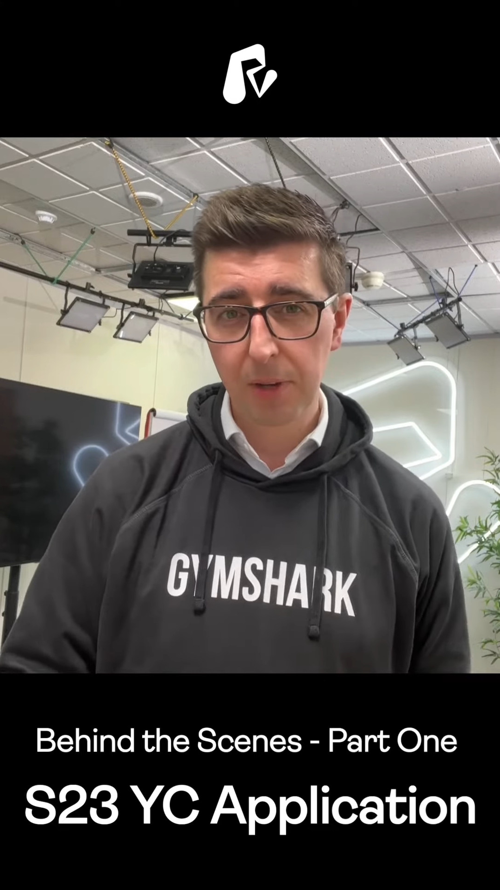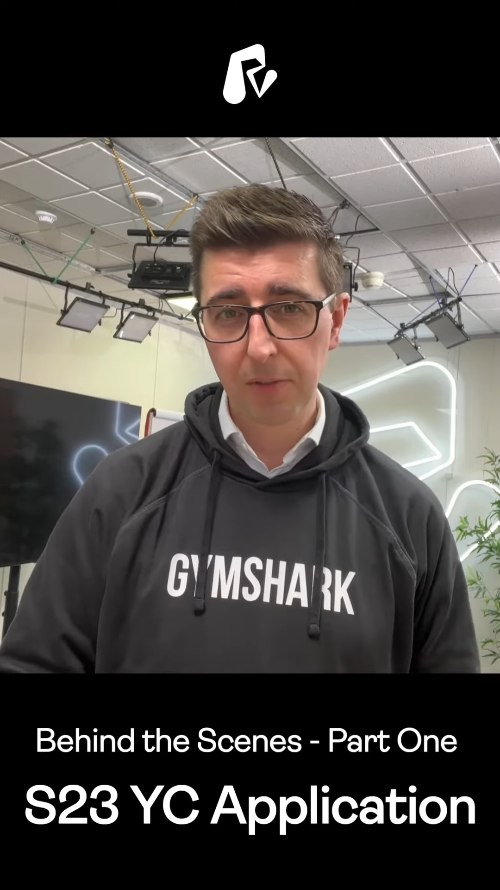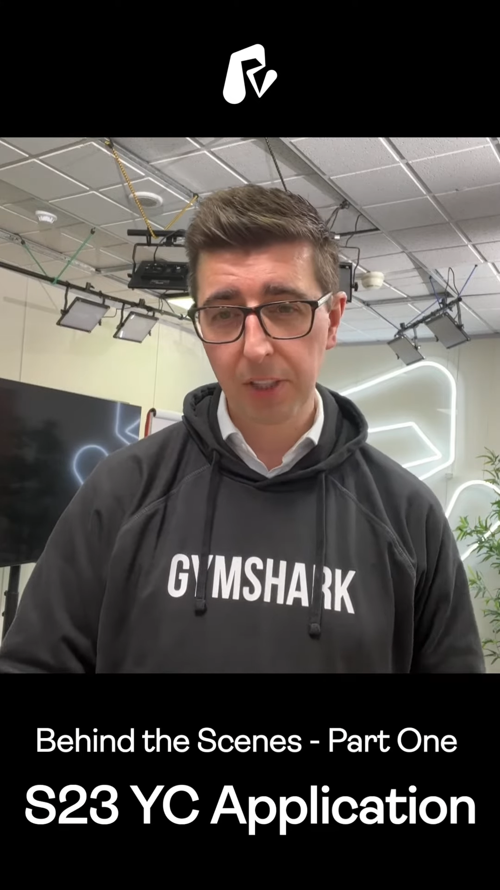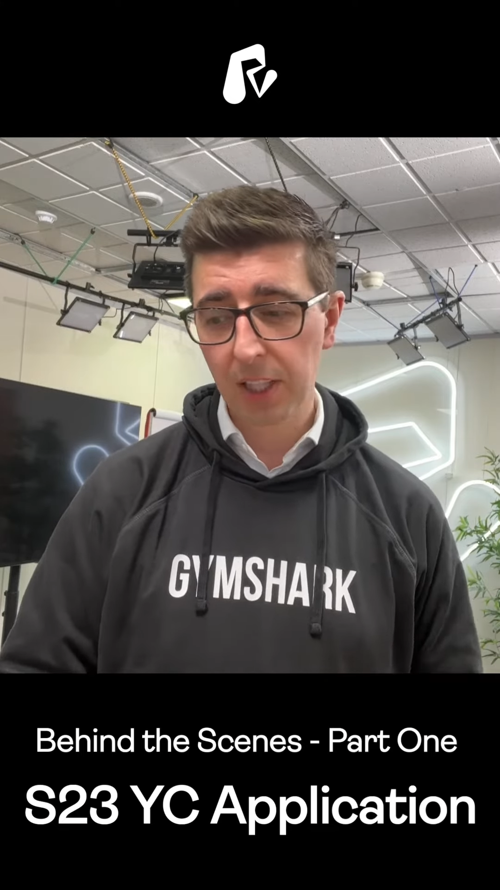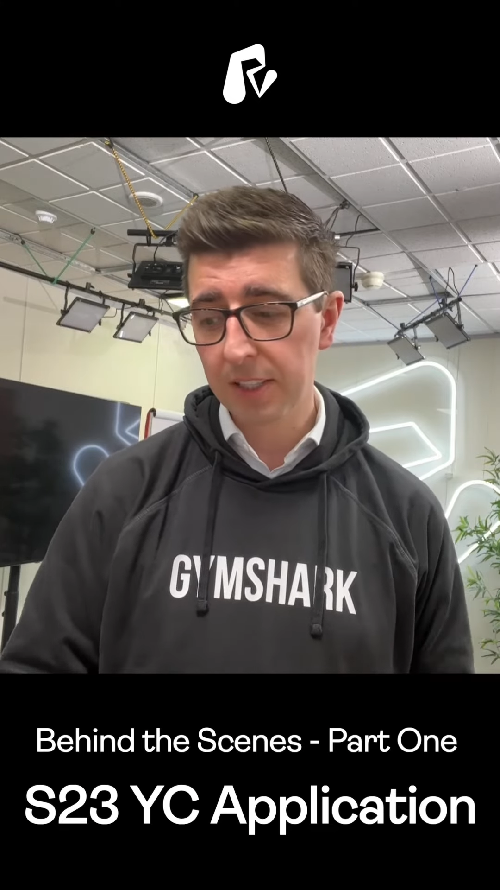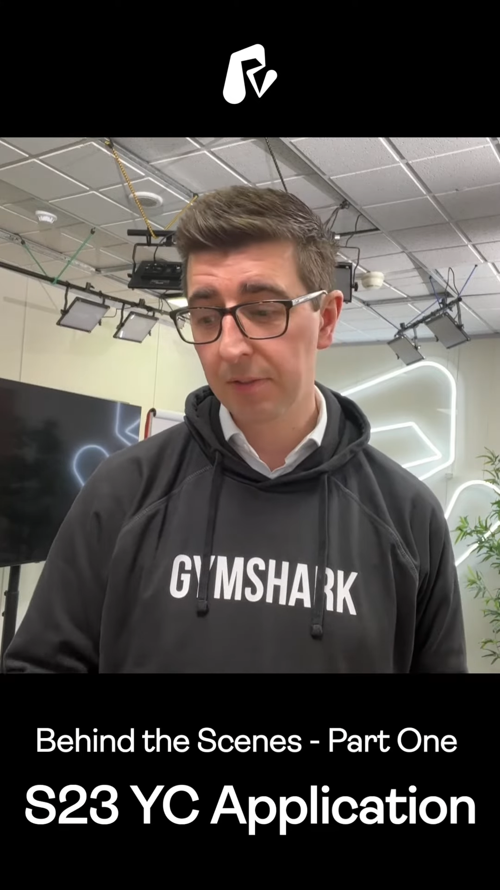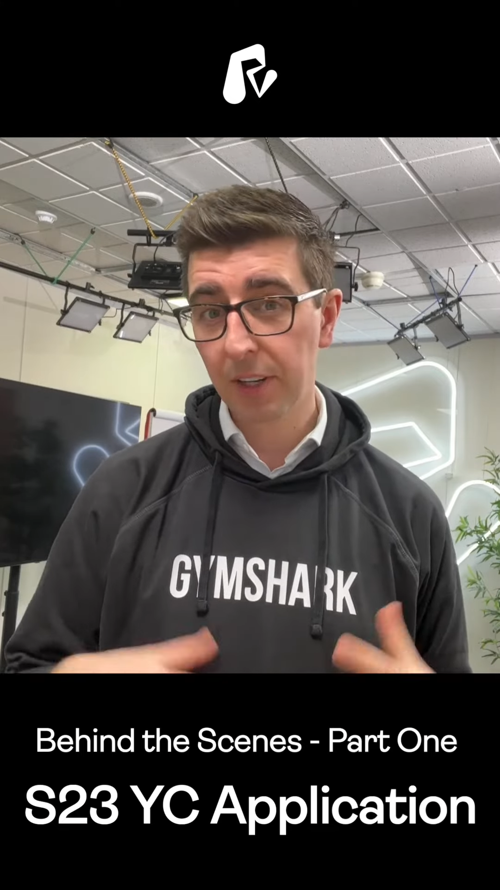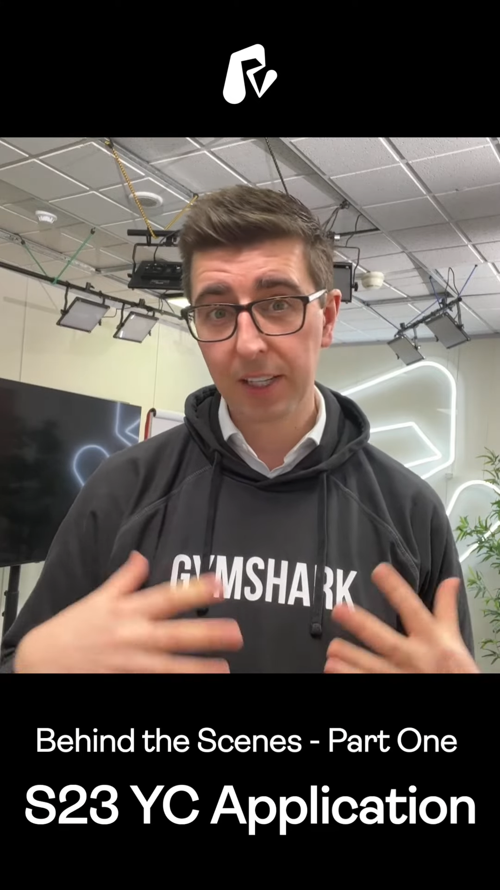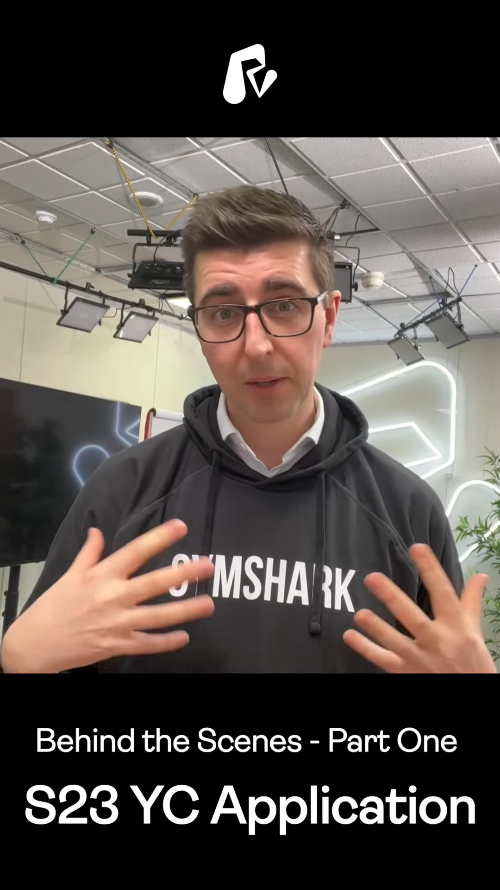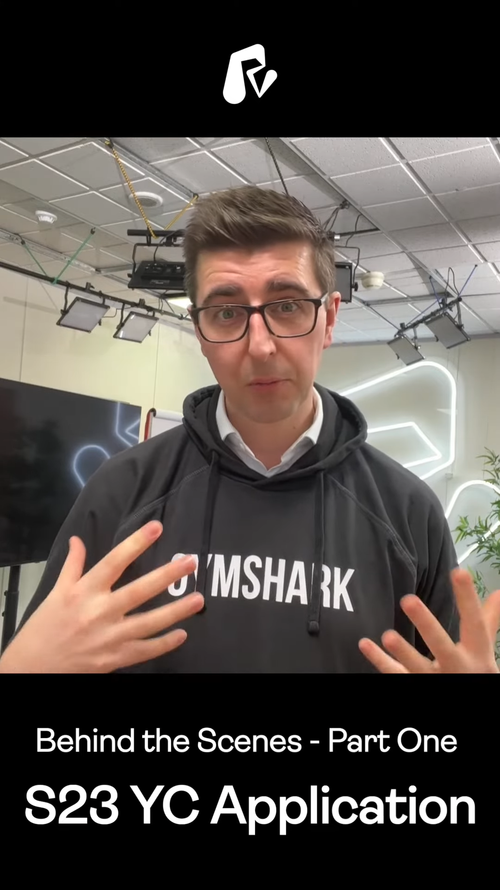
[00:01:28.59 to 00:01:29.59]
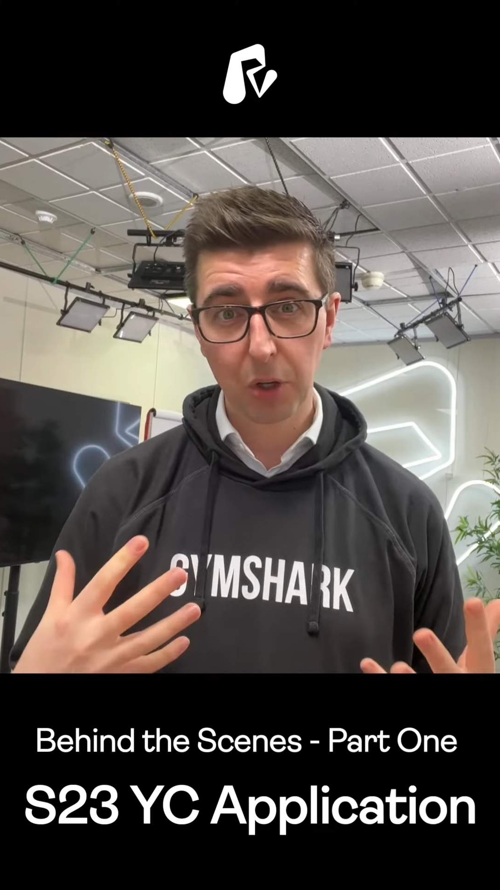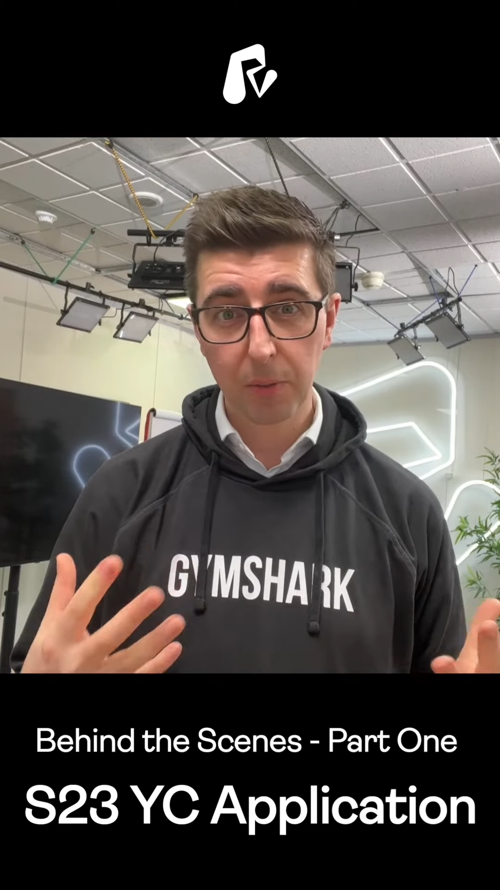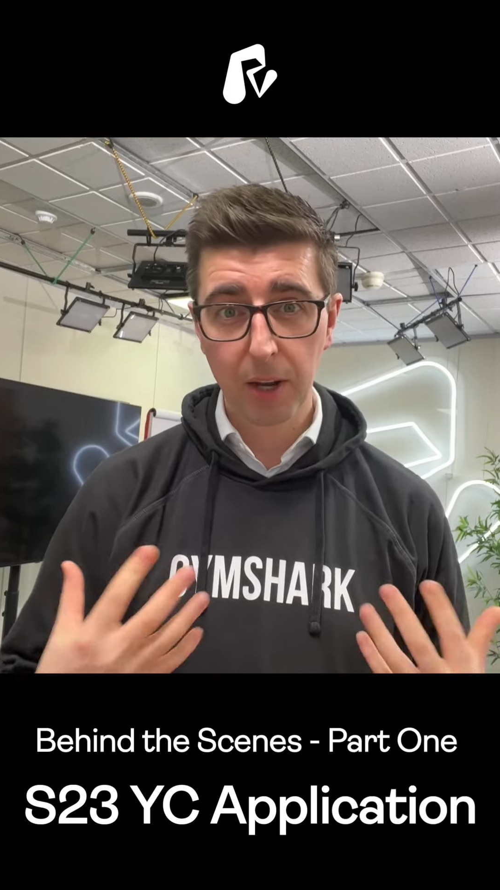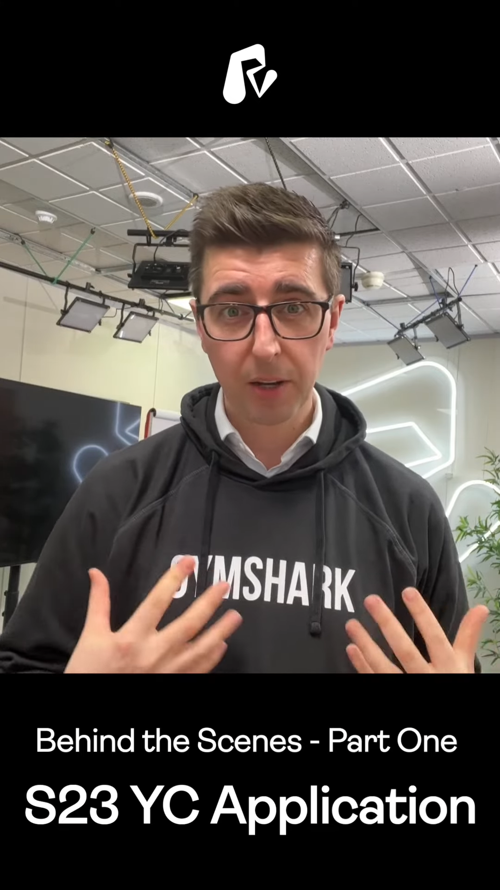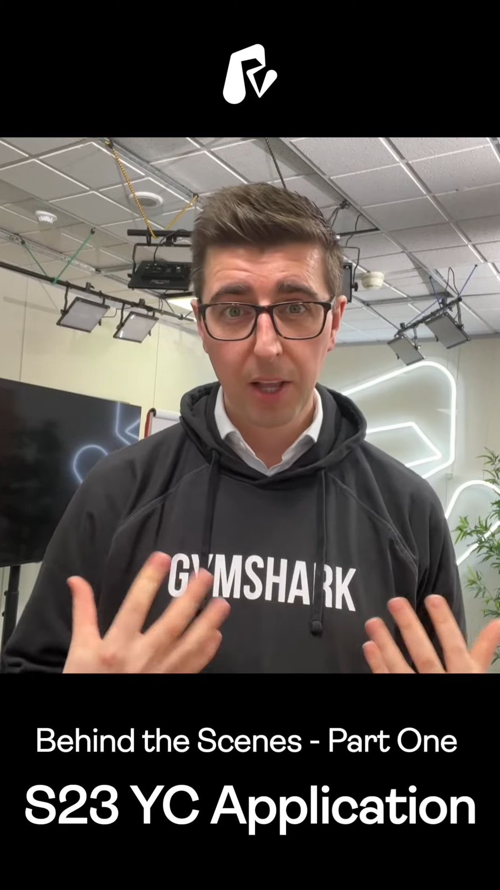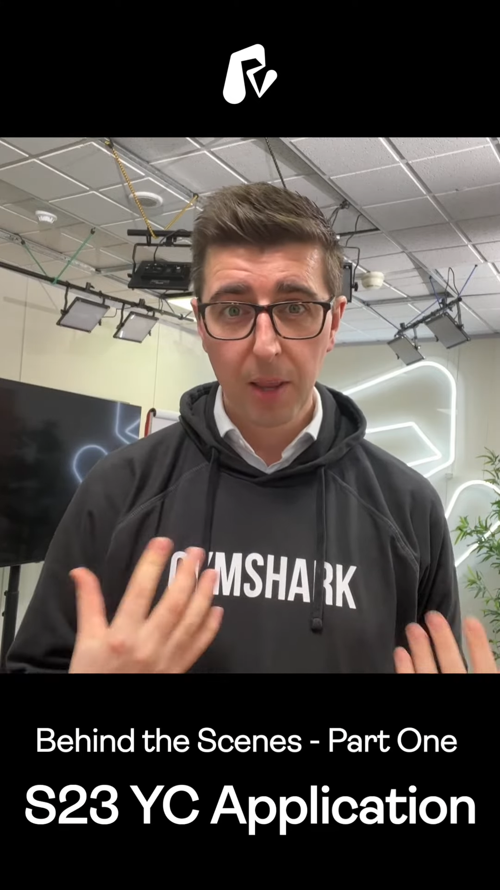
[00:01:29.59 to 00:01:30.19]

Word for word: if you'd like to find out more about